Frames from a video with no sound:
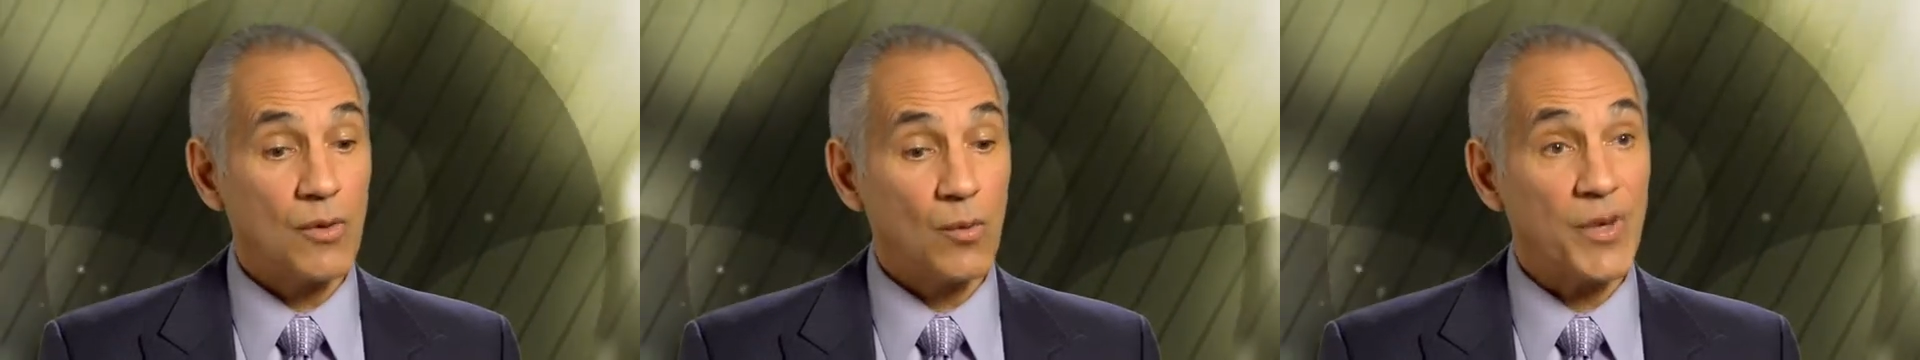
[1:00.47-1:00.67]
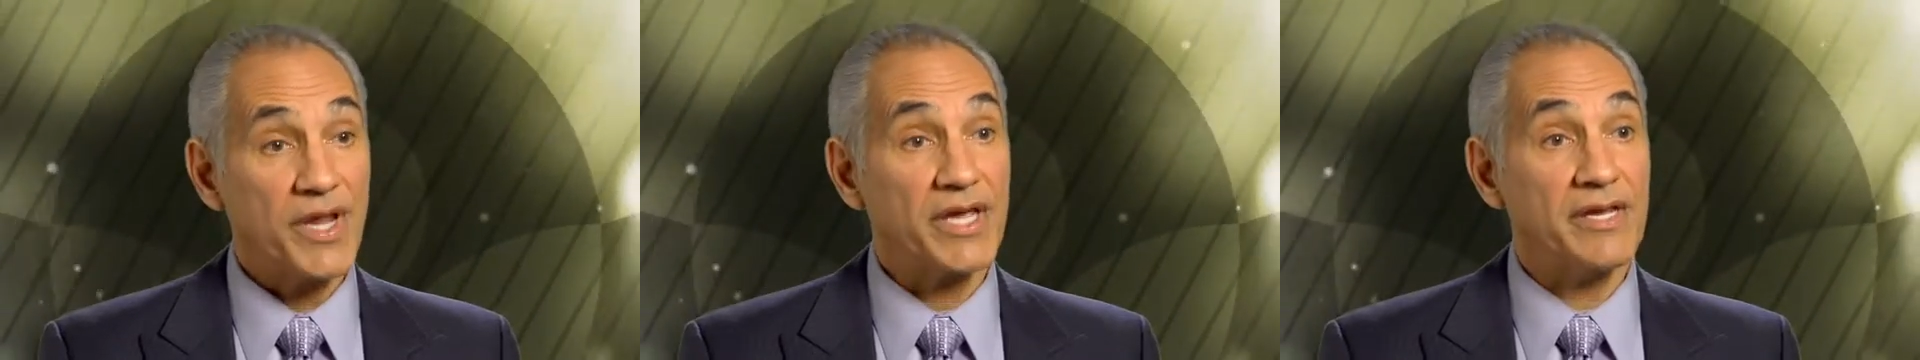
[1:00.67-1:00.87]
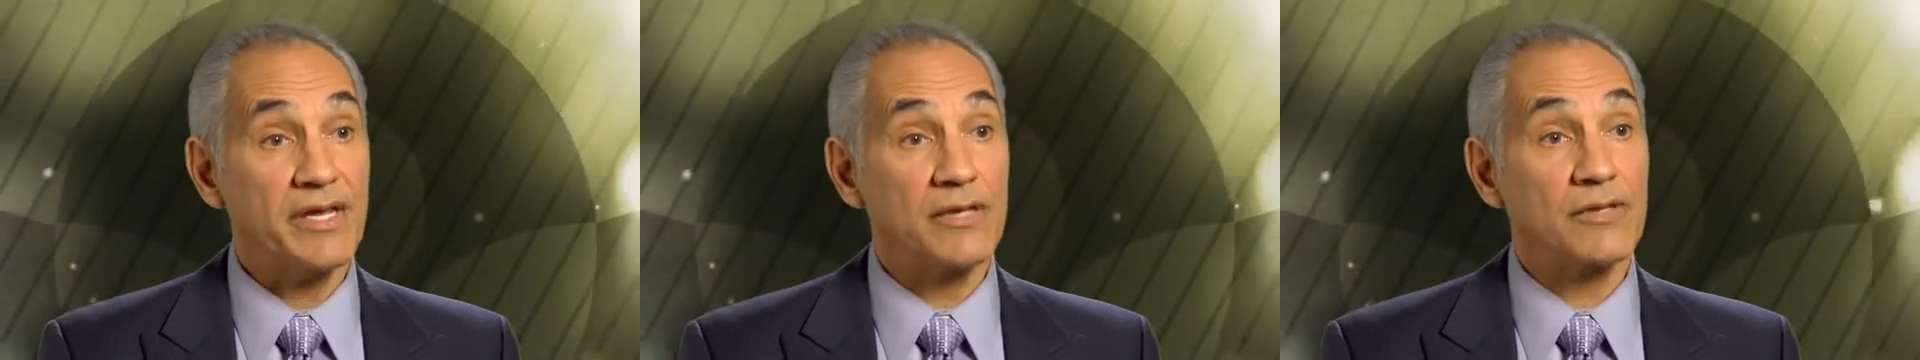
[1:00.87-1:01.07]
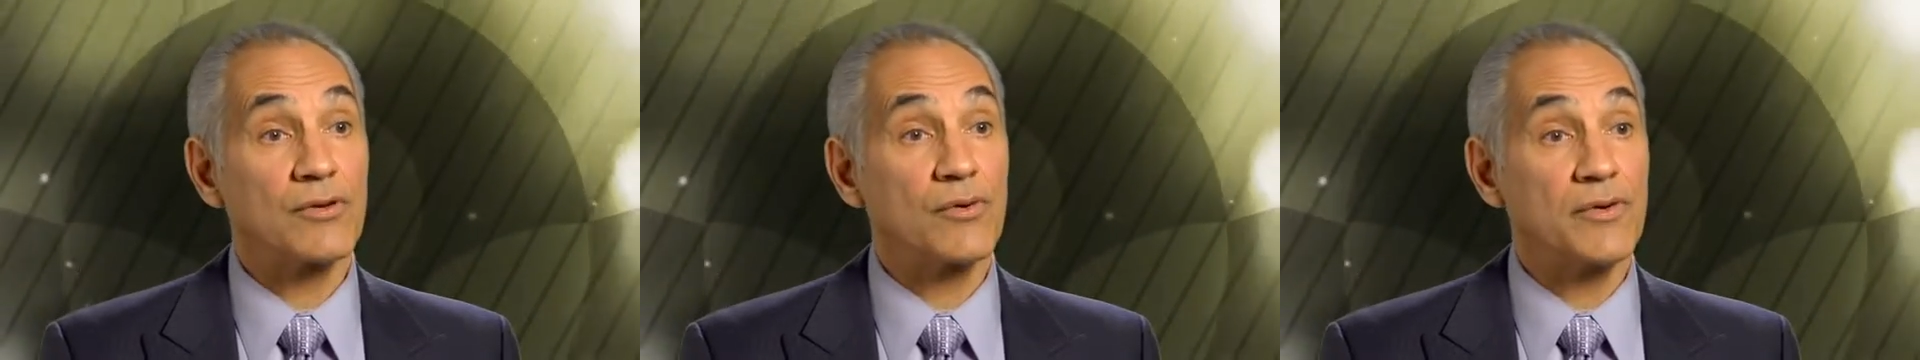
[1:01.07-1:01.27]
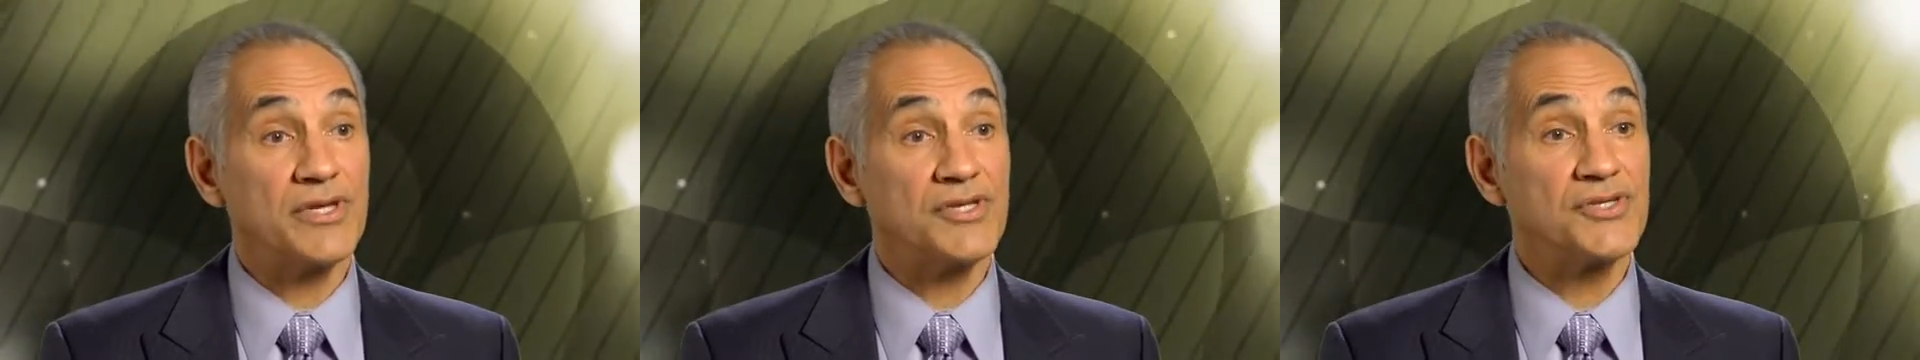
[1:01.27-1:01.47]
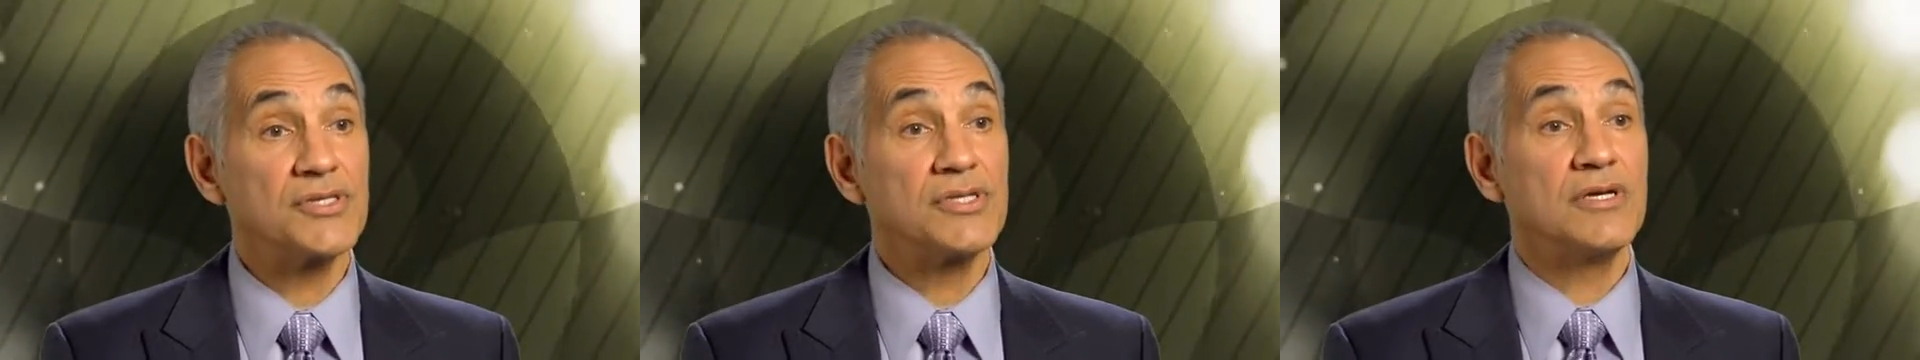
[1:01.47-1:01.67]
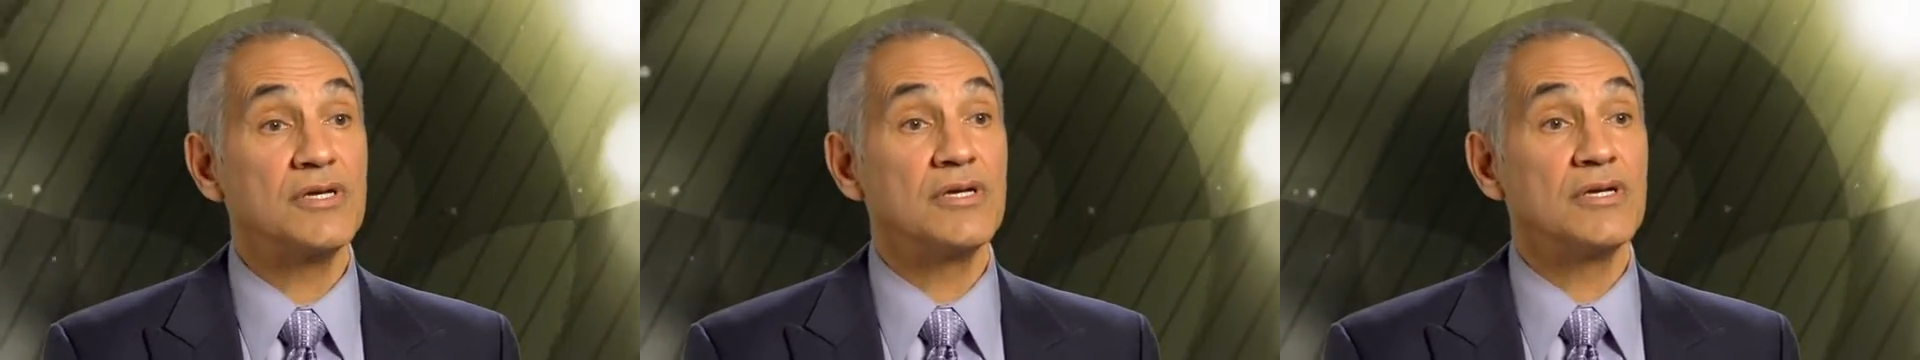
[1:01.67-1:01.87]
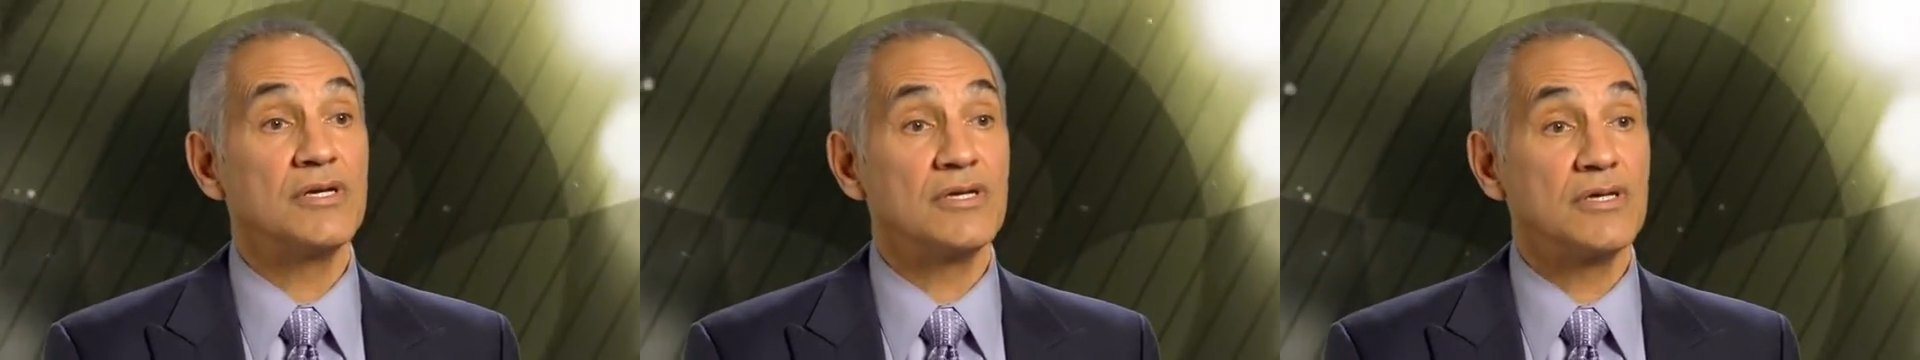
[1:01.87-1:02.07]
we can increase
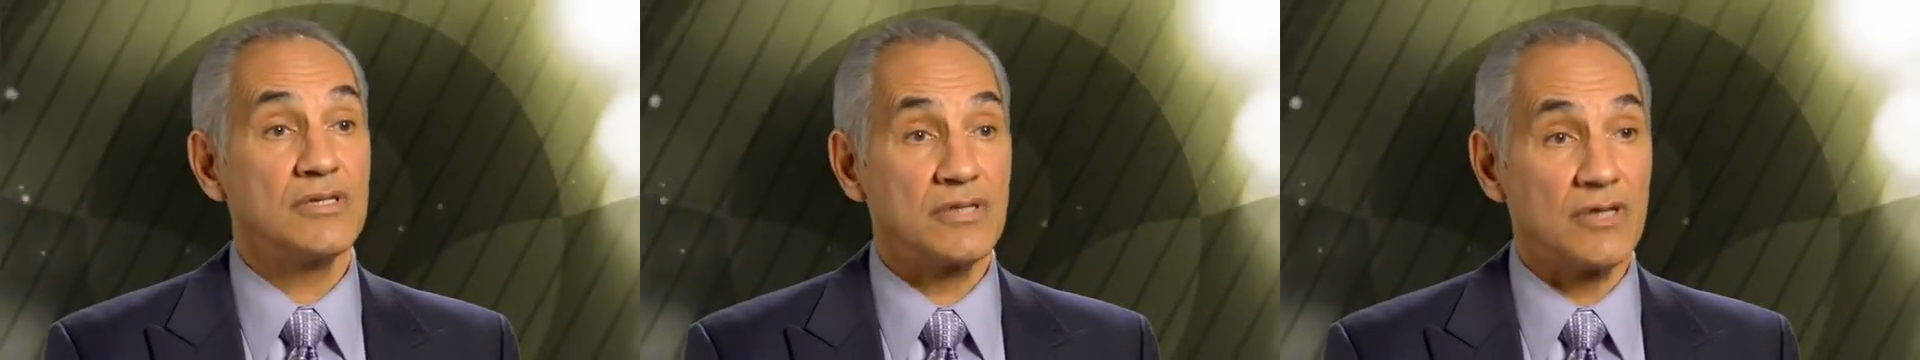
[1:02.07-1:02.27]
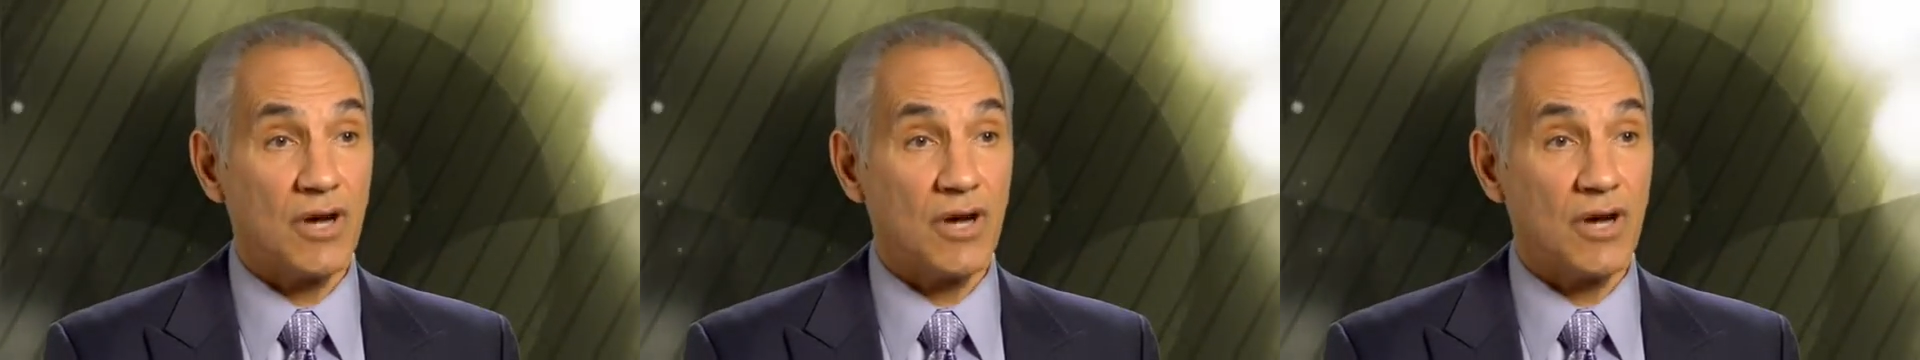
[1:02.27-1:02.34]
the